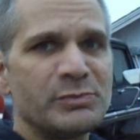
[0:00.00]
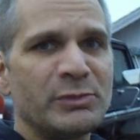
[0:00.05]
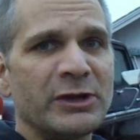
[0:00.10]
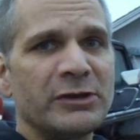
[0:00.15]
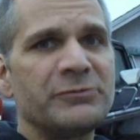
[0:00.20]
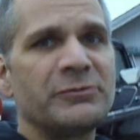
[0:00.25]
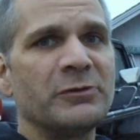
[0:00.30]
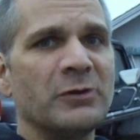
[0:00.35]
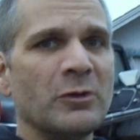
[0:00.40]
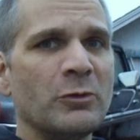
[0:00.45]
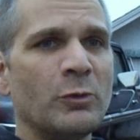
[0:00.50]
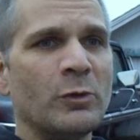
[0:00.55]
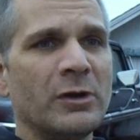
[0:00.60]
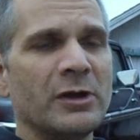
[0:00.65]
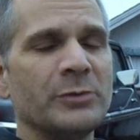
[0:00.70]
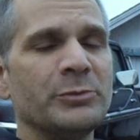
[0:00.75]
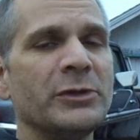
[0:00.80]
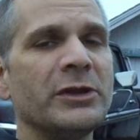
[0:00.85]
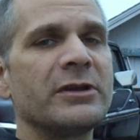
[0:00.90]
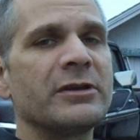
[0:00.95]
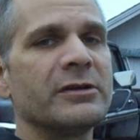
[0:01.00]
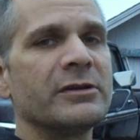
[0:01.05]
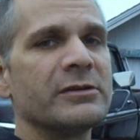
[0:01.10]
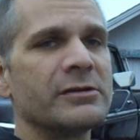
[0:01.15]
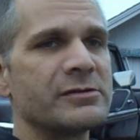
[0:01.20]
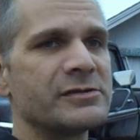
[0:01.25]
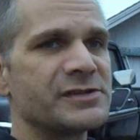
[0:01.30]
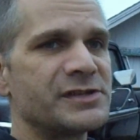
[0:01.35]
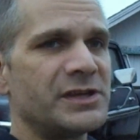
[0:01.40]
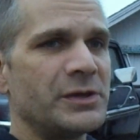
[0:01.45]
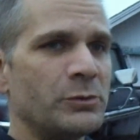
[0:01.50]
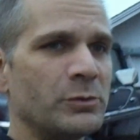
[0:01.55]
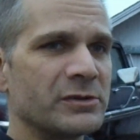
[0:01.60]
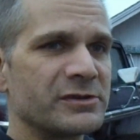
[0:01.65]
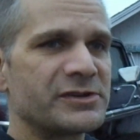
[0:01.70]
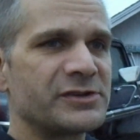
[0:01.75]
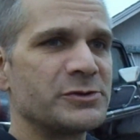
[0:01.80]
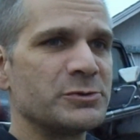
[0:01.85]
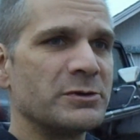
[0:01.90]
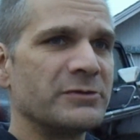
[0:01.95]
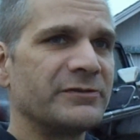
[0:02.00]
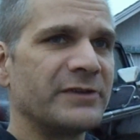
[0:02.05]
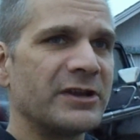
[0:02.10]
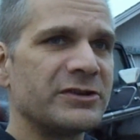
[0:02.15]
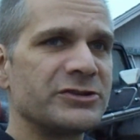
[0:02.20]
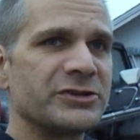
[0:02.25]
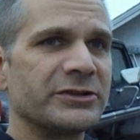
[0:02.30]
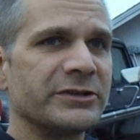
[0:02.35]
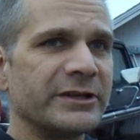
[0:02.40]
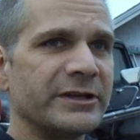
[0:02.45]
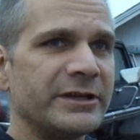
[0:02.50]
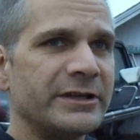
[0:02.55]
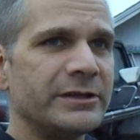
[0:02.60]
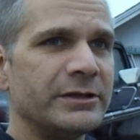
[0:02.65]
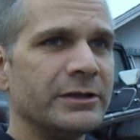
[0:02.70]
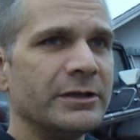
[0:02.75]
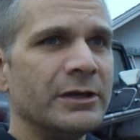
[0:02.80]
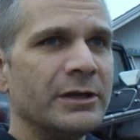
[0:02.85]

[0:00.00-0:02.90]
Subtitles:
Bigfoot 1 because he wants to eventually